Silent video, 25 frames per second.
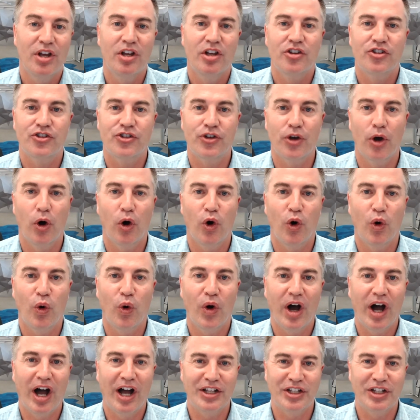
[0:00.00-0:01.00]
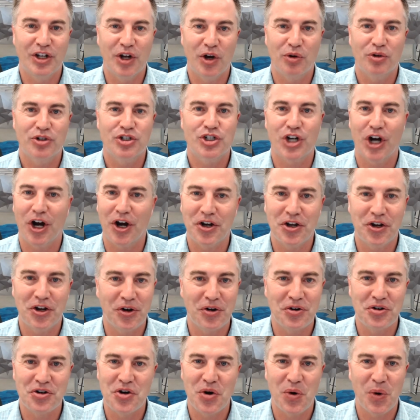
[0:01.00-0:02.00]
so you know chart your
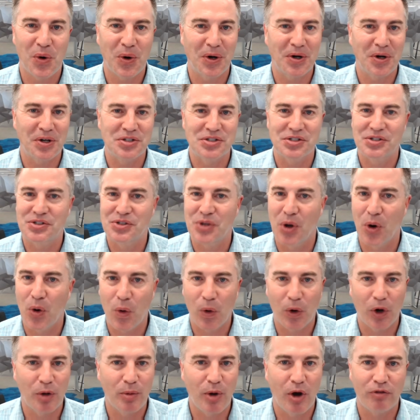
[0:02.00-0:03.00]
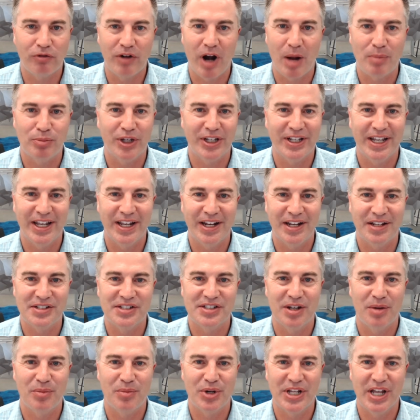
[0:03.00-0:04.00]
own course don't worry about replicating
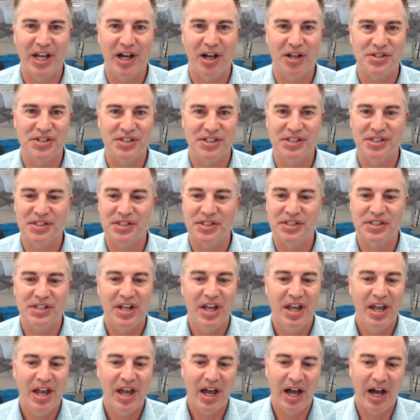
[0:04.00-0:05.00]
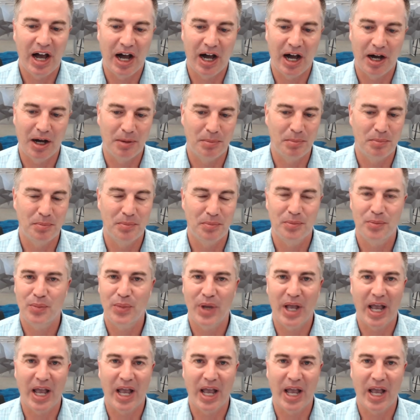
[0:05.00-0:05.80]
somebody else's um,